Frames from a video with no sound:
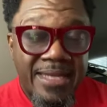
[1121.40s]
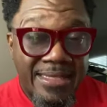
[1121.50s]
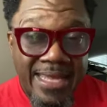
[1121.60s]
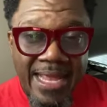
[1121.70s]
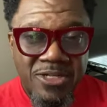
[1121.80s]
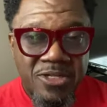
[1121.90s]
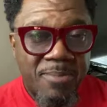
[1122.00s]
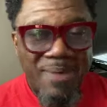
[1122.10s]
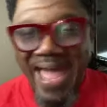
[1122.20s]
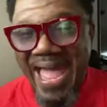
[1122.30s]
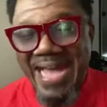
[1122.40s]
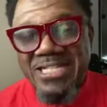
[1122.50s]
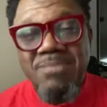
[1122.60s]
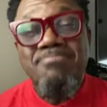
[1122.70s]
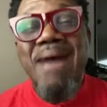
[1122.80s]
the death angel to
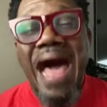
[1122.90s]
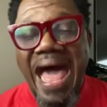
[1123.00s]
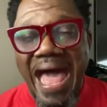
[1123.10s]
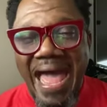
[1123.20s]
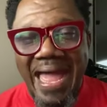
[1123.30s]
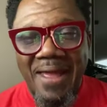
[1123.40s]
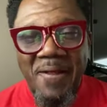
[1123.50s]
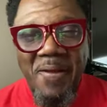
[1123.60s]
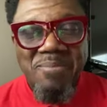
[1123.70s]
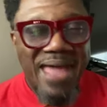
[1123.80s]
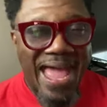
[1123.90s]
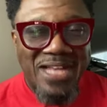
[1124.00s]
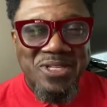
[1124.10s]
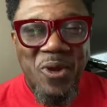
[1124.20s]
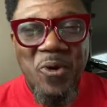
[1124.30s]
pass by,
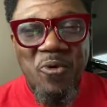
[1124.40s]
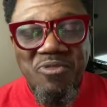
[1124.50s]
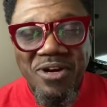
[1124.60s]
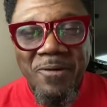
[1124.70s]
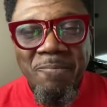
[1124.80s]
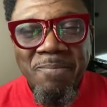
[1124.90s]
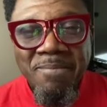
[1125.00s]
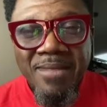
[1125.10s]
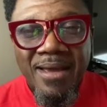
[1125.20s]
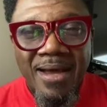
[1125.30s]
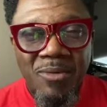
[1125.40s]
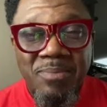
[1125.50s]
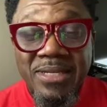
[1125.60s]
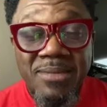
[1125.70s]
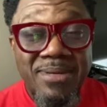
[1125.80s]
pass over.
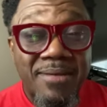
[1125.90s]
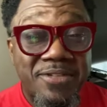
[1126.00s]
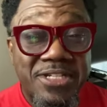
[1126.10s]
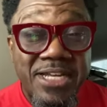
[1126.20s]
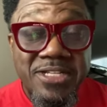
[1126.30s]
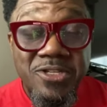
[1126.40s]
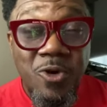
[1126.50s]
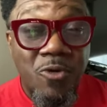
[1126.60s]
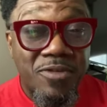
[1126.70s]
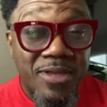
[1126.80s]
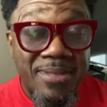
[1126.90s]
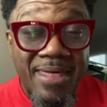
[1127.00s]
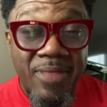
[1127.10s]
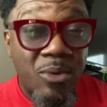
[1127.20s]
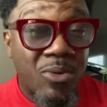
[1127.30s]
We plead the blood of Jesus over
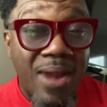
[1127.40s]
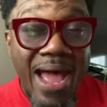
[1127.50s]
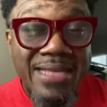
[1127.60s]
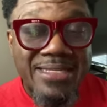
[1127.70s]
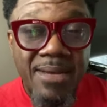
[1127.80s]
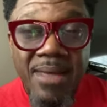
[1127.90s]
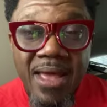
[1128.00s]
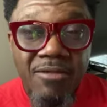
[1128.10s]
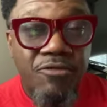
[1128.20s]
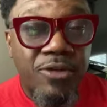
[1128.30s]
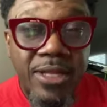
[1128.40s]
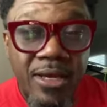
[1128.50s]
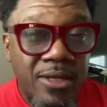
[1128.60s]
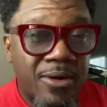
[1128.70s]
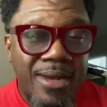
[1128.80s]
them and that they will rise up
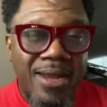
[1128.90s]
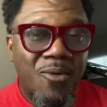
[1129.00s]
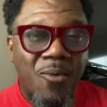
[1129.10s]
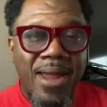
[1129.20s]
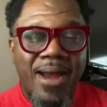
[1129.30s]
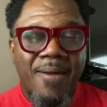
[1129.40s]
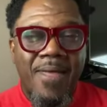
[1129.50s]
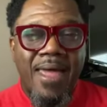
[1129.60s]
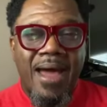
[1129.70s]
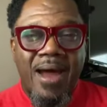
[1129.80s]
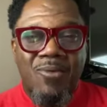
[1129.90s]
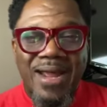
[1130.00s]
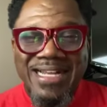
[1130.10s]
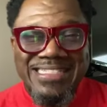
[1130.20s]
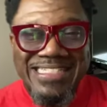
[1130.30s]
fully alert and aware,
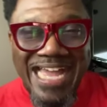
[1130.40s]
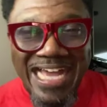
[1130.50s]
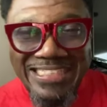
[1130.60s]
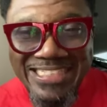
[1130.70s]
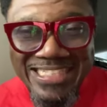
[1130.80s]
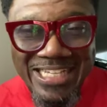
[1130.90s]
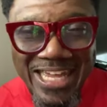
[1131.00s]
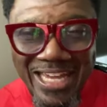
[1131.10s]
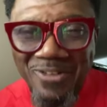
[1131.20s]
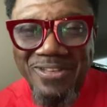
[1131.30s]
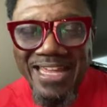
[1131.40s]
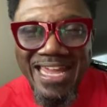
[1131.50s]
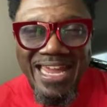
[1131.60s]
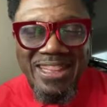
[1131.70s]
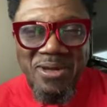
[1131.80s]
reconciled to the health
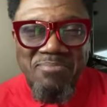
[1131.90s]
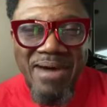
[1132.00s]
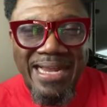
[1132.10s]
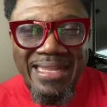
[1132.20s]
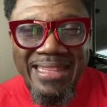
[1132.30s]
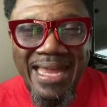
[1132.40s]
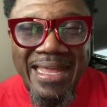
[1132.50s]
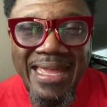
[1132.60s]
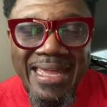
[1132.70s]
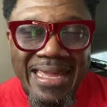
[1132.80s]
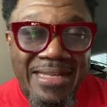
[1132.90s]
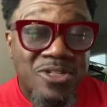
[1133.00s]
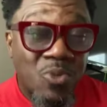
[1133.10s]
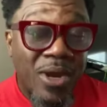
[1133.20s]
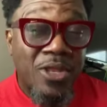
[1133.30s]
in their body that
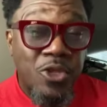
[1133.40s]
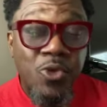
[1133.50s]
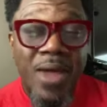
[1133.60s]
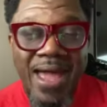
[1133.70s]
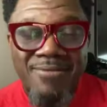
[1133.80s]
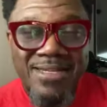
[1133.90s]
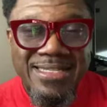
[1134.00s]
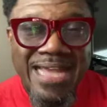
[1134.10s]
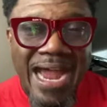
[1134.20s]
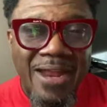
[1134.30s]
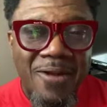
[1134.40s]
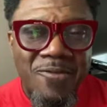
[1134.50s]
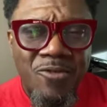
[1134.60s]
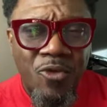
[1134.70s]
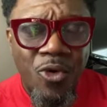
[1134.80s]
is what you have
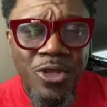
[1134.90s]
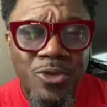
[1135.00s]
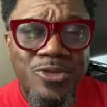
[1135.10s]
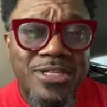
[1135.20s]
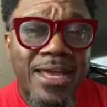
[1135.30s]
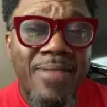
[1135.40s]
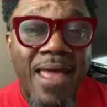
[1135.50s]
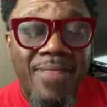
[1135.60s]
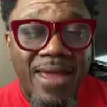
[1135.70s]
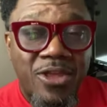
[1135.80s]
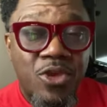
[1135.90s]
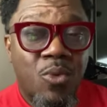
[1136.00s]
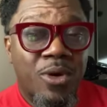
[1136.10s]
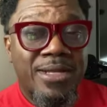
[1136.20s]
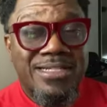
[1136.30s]
desired. For you said that
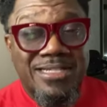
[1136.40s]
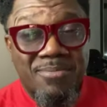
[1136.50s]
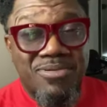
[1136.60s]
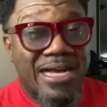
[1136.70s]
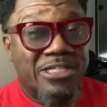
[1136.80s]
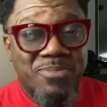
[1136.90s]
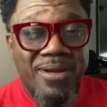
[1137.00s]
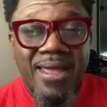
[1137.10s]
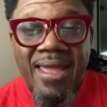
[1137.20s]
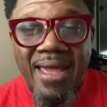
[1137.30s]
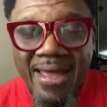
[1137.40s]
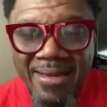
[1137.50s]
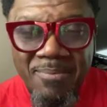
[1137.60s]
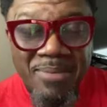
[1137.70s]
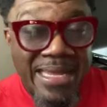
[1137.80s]
you want us to prosper
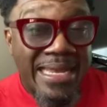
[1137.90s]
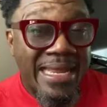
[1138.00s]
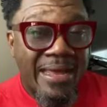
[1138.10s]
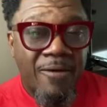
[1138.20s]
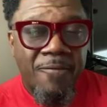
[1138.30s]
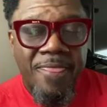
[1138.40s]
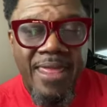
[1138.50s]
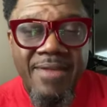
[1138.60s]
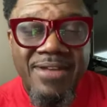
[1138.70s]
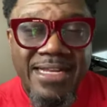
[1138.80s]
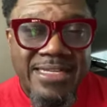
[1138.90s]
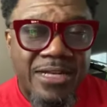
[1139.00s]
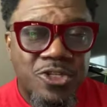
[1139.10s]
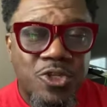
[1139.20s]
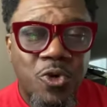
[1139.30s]
and be in health even
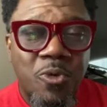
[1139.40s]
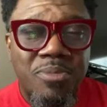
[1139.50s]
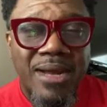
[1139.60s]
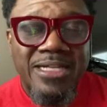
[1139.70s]
as our soul